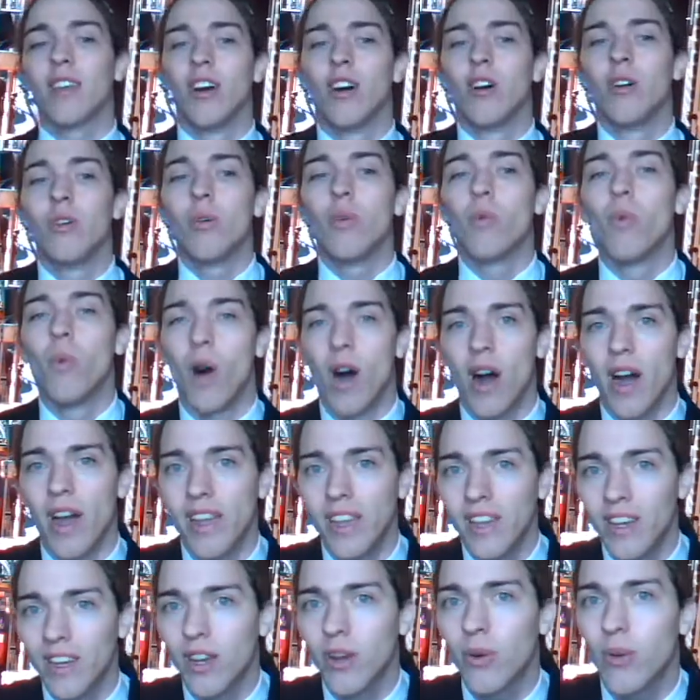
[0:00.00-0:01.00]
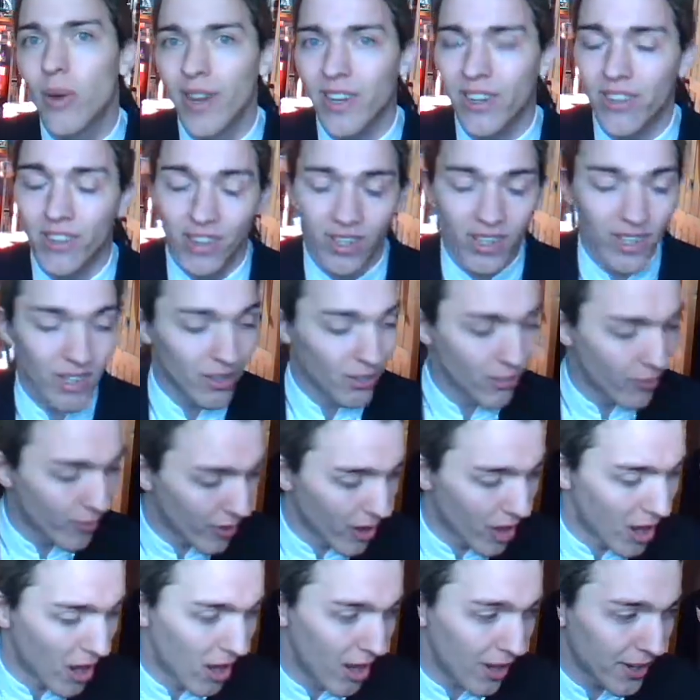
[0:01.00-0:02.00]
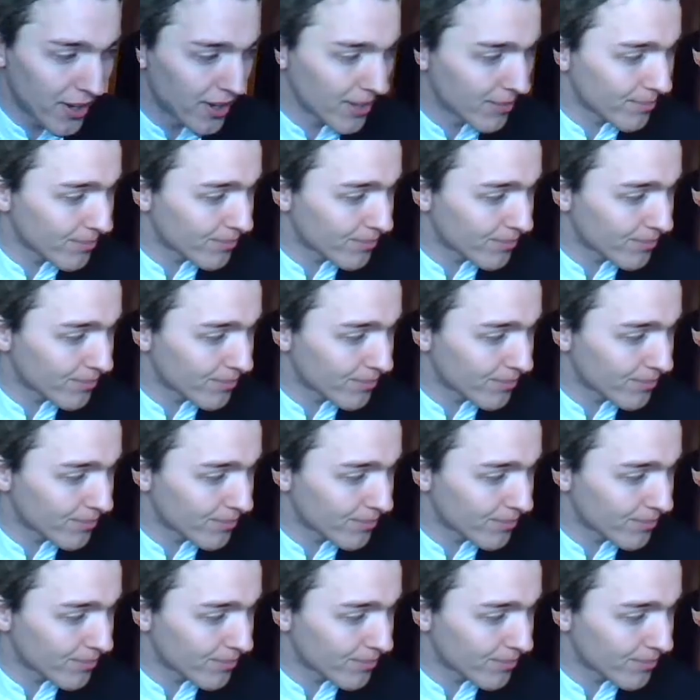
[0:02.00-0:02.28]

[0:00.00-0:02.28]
know why the question is flawed.